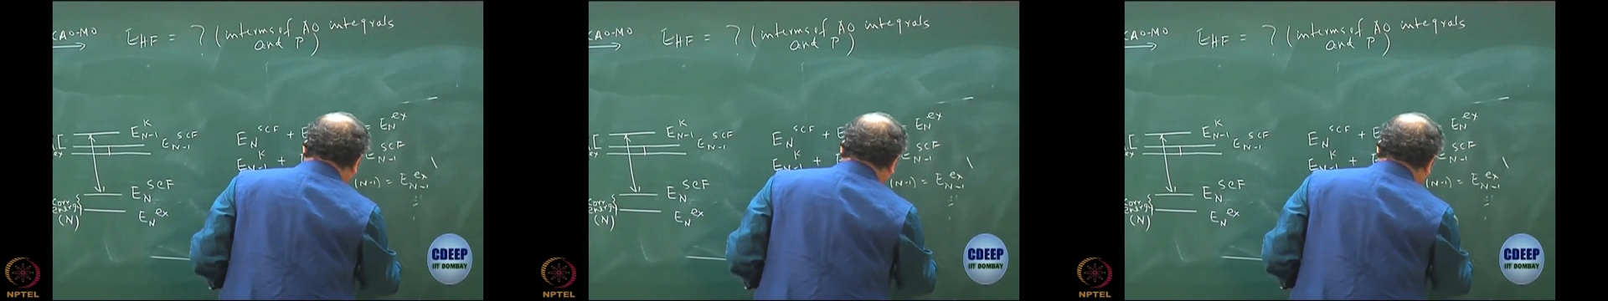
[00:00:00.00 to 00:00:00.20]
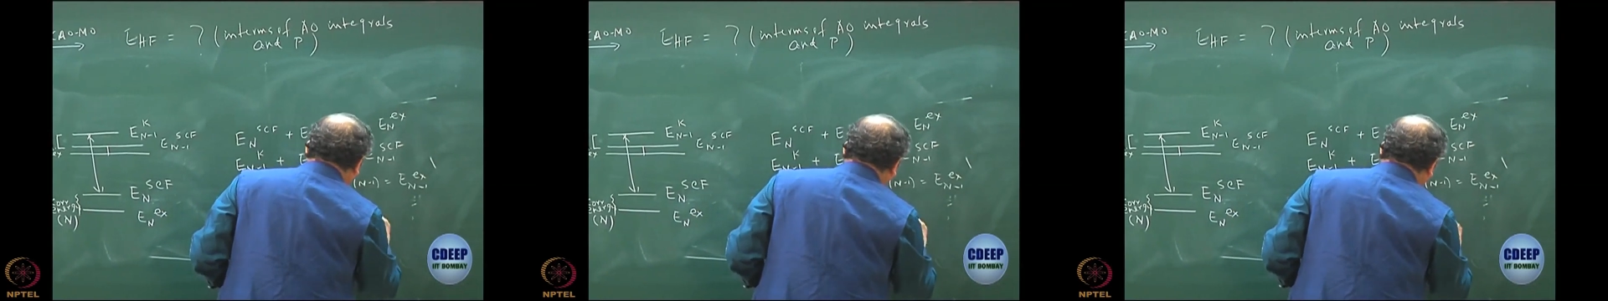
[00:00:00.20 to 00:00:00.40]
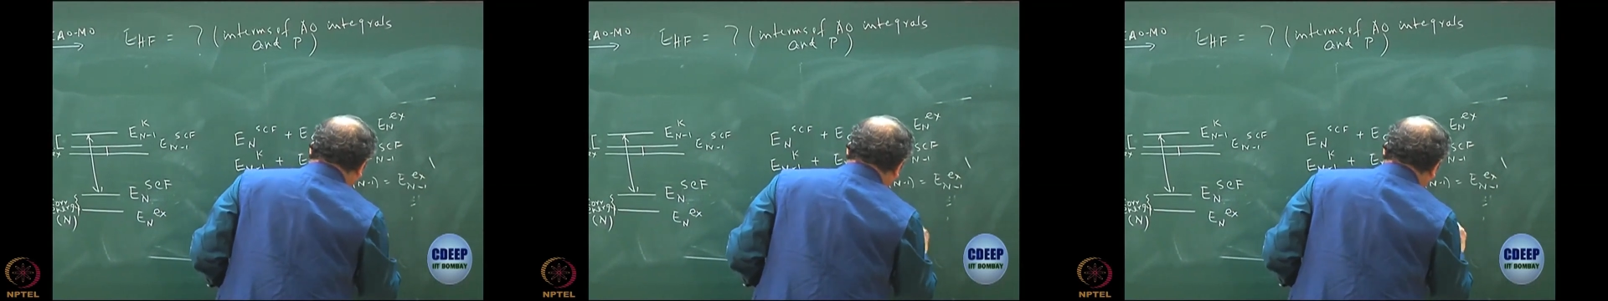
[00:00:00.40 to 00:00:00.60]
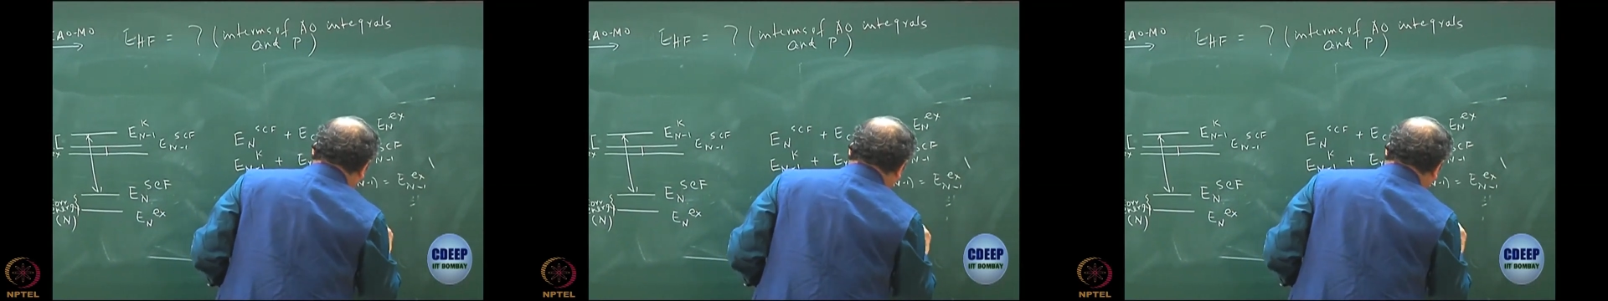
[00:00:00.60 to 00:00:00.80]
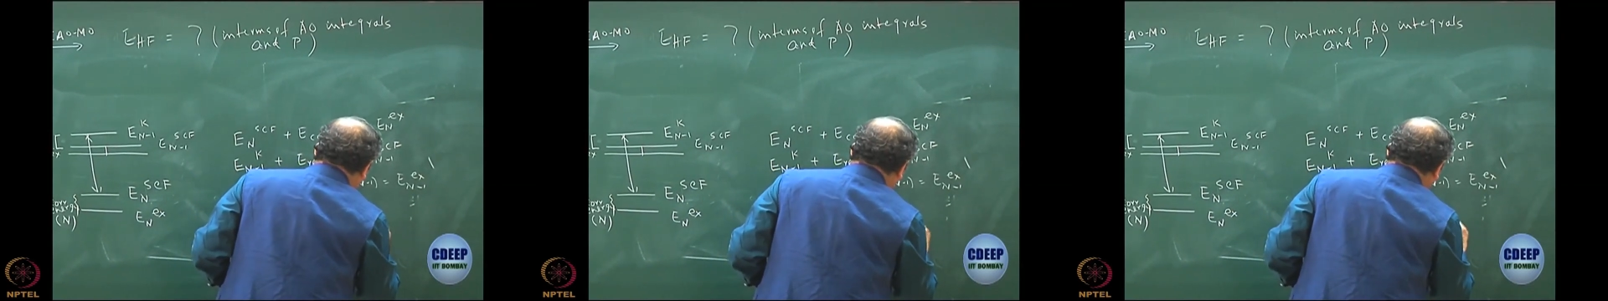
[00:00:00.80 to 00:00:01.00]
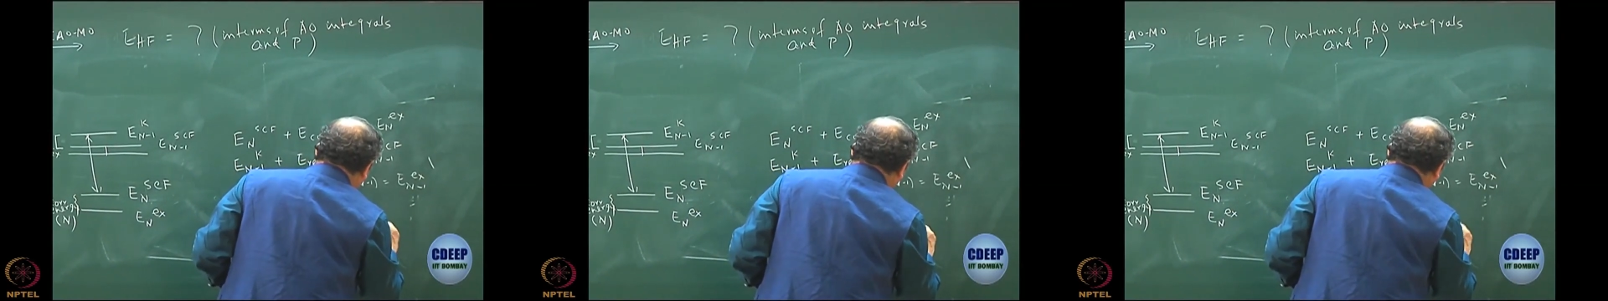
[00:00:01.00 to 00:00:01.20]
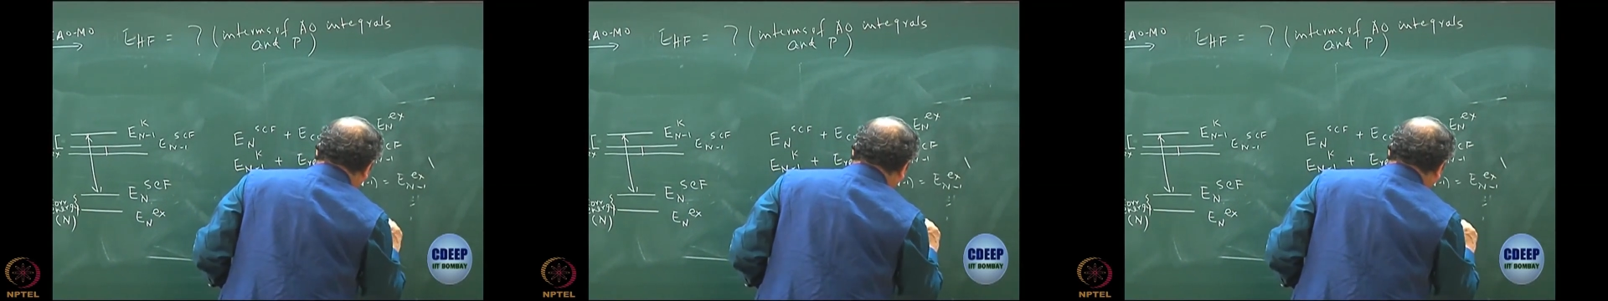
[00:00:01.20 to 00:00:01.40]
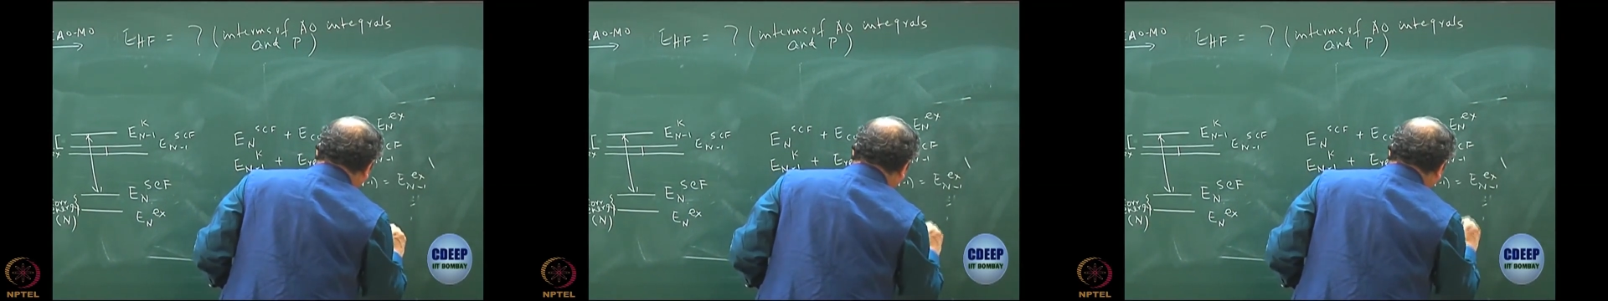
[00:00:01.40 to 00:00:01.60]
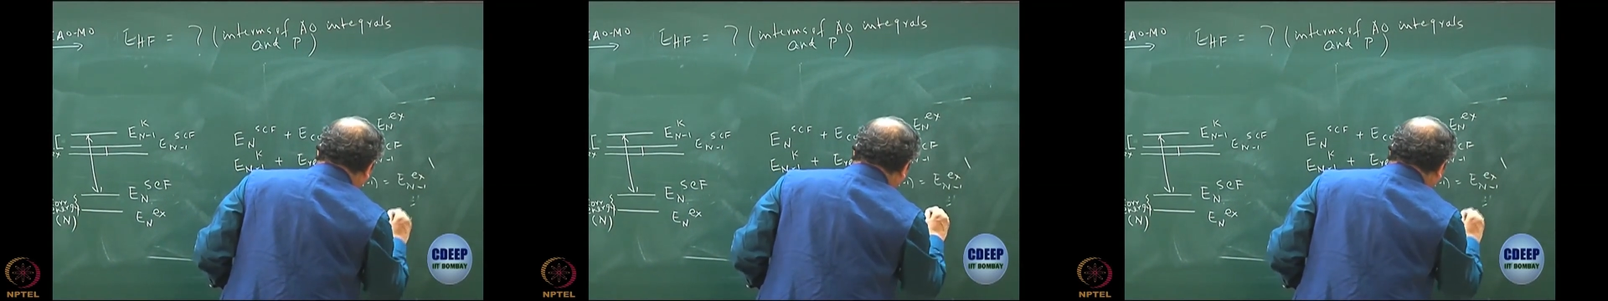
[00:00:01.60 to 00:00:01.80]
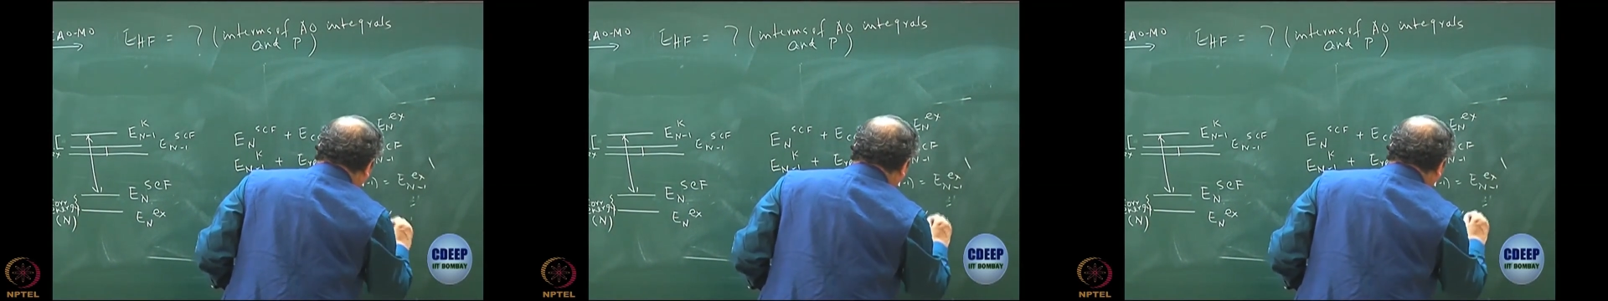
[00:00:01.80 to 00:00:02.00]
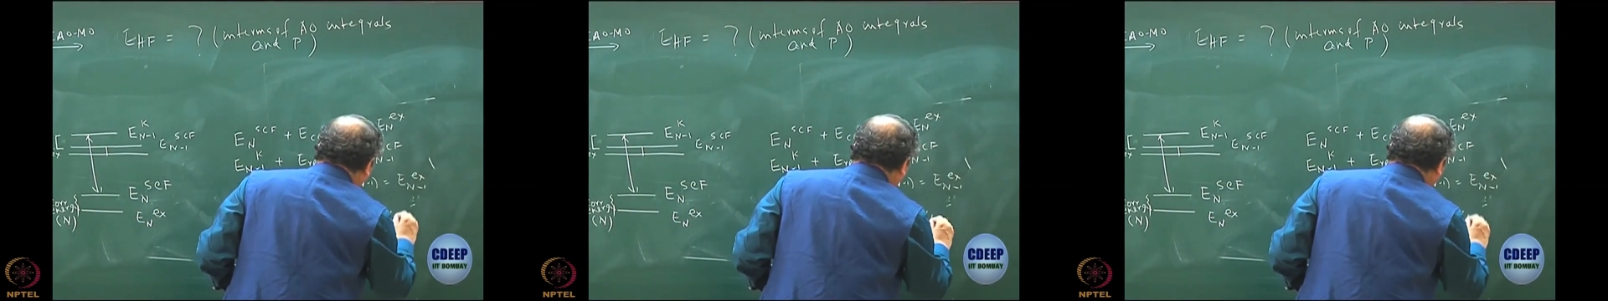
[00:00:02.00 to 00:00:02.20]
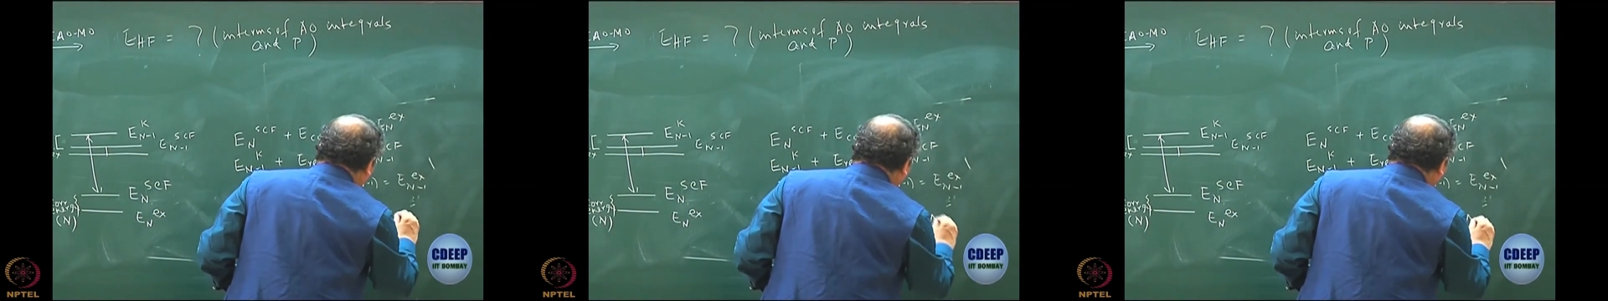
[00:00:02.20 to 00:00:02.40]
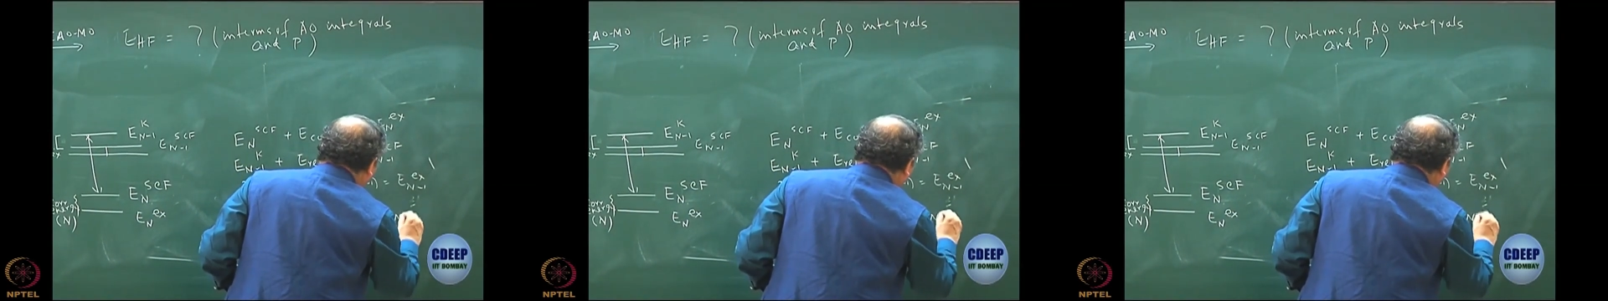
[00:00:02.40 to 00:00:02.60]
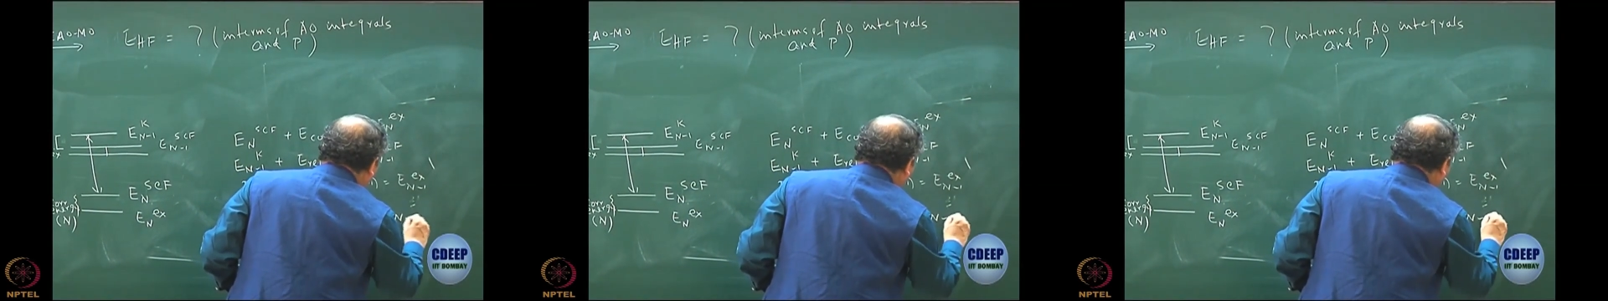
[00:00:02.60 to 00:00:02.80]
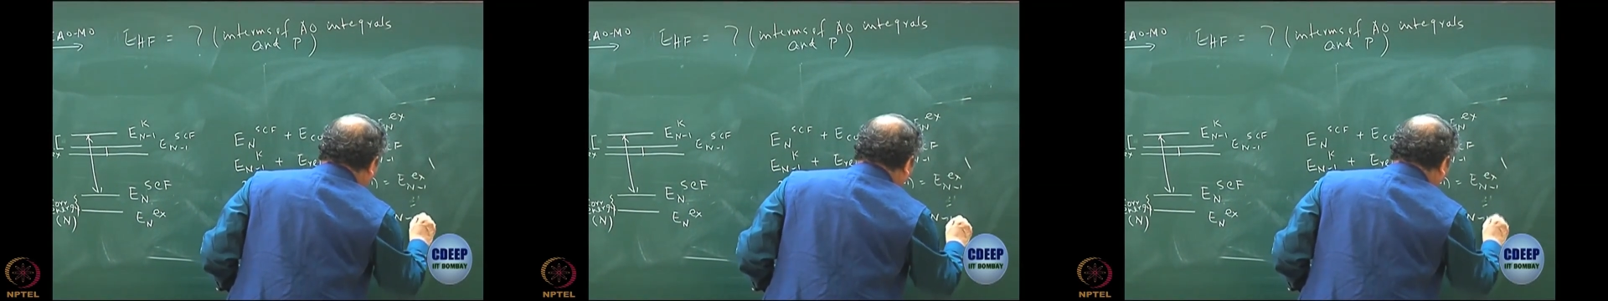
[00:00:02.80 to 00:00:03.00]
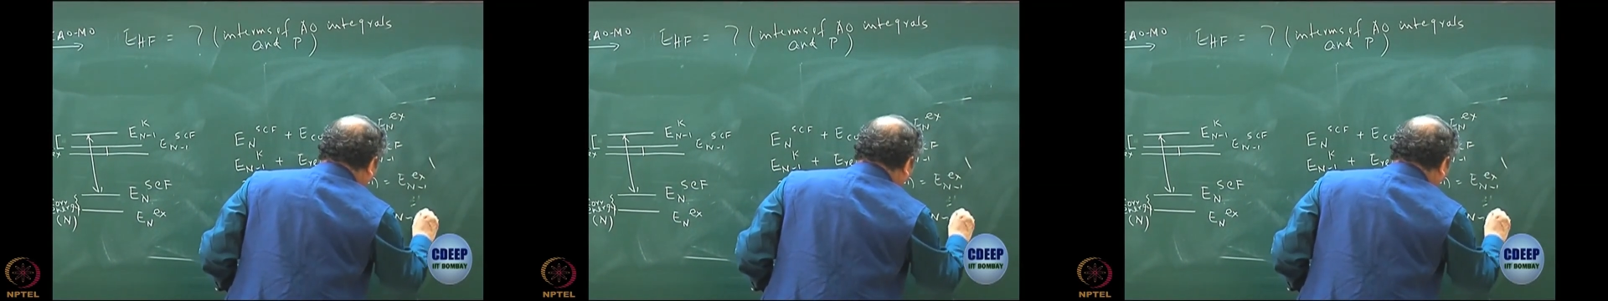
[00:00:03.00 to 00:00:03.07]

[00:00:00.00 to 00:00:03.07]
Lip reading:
(no speaker visible)